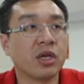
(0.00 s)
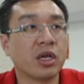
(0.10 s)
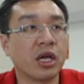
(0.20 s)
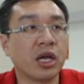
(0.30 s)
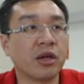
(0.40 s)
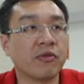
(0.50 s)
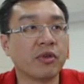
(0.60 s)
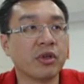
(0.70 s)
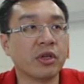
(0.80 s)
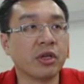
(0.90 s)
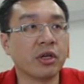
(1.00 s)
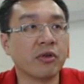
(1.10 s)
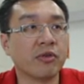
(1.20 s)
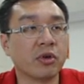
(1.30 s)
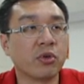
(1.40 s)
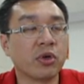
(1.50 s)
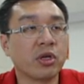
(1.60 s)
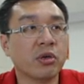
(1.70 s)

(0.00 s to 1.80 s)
And if the queen